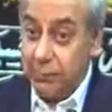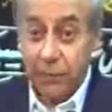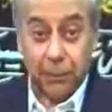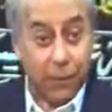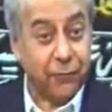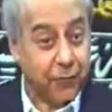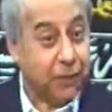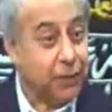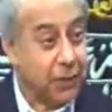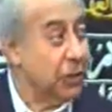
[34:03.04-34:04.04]
but the Prophet
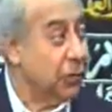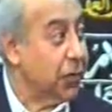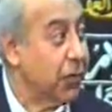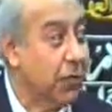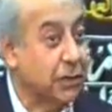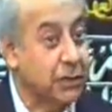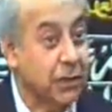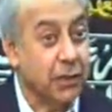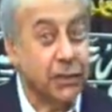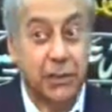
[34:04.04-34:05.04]
continued in his,
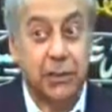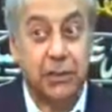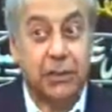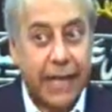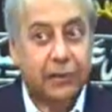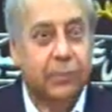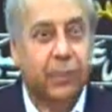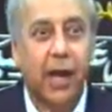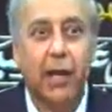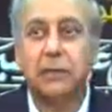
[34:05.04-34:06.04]
in his, in his lengthy
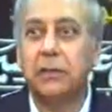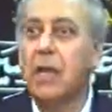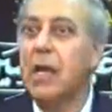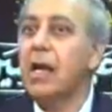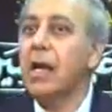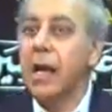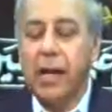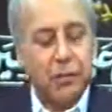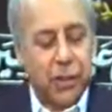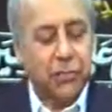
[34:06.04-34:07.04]
prayers.
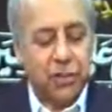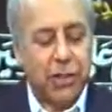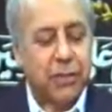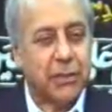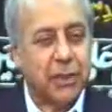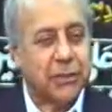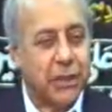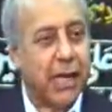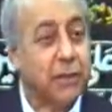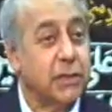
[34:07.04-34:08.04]
And, and Jabir says,
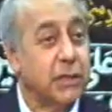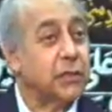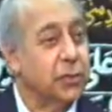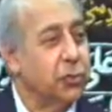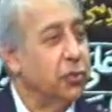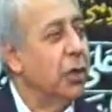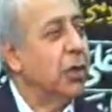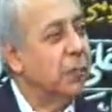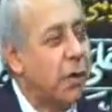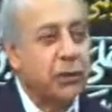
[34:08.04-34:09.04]
Yes, that is true,
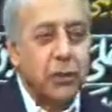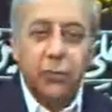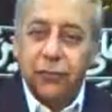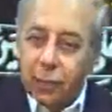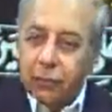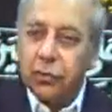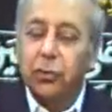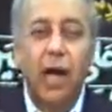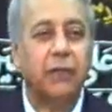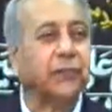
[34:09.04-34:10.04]
but you've got to
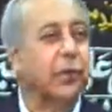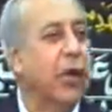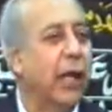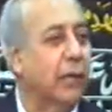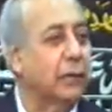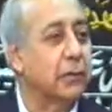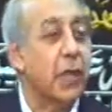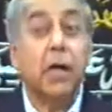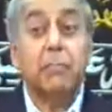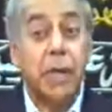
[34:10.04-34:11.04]
look after your health
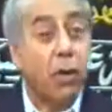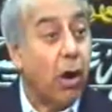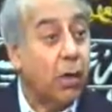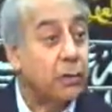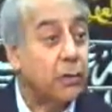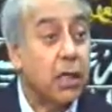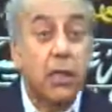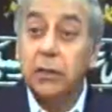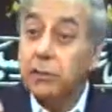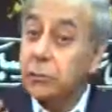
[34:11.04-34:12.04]
because
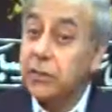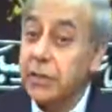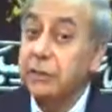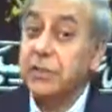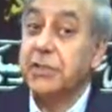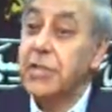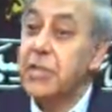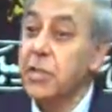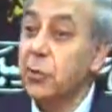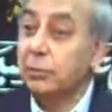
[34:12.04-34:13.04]
the Muslims
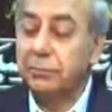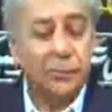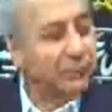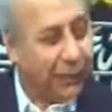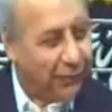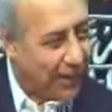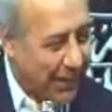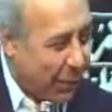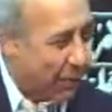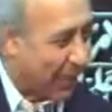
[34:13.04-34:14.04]
need you. A very
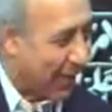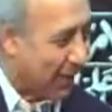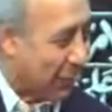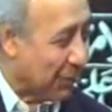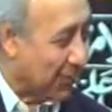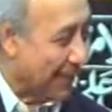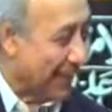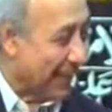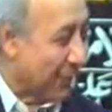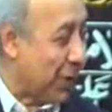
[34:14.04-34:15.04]
common argument.
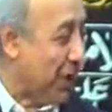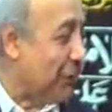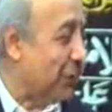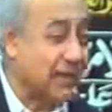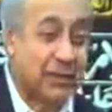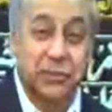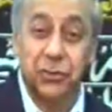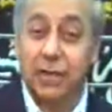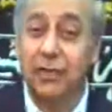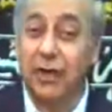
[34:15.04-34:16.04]
We have said this
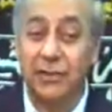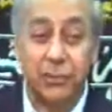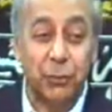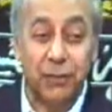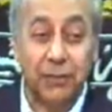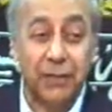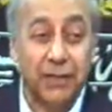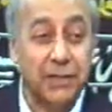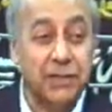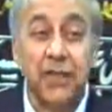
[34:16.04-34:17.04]
to our, some of our
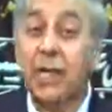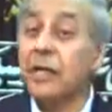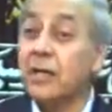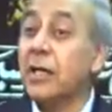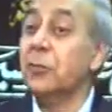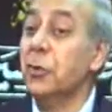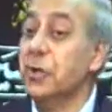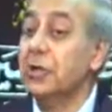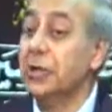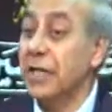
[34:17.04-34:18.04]
leaders. The
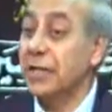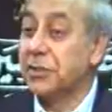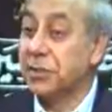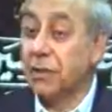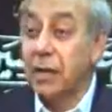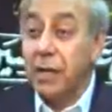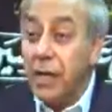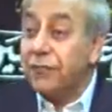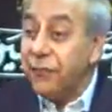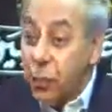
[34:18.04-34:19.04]
community needs you.
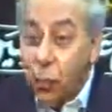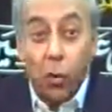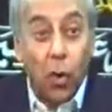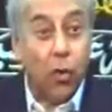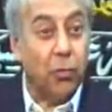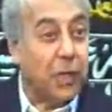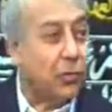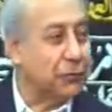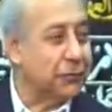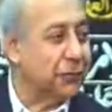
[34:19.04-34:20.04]
If you go
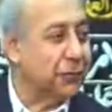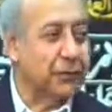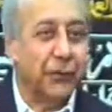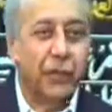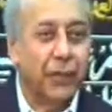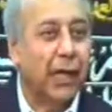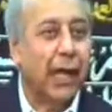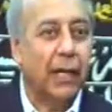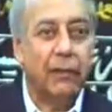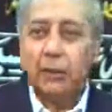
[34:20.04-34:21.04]
because of your ill
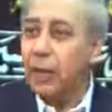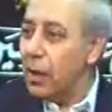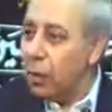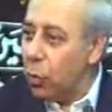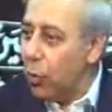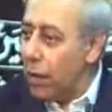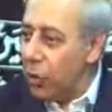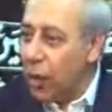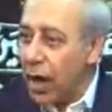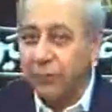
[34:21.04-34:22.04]
health, who will
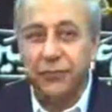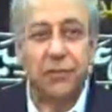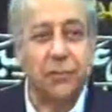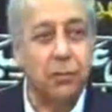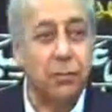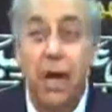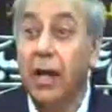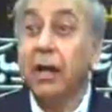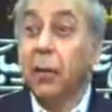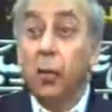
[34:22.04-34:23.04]
look after this
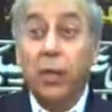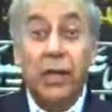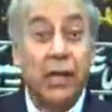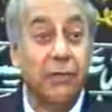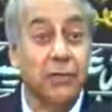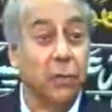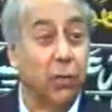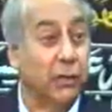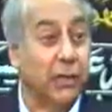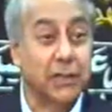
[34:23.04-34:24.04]
ummah, who will give us
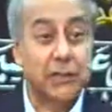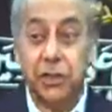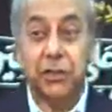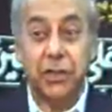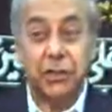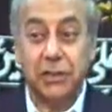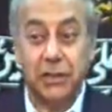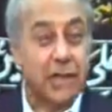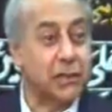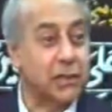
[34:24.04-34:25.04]
all these teachings,
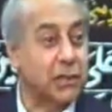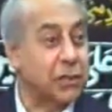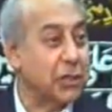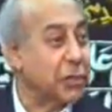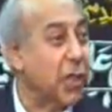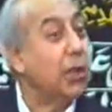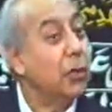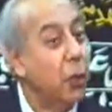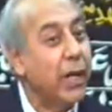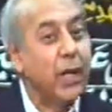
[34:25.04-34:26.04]
lessons, etc.
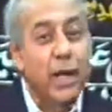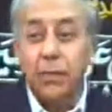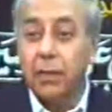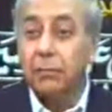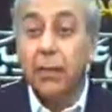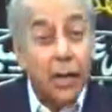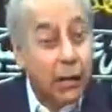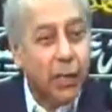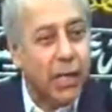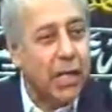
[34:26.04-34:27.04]
We need them,
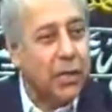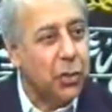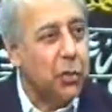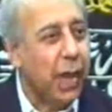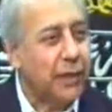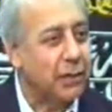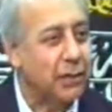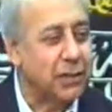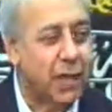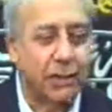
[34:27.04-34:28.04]
and we need you as a
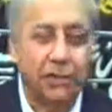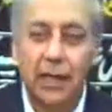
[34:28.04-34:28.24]
result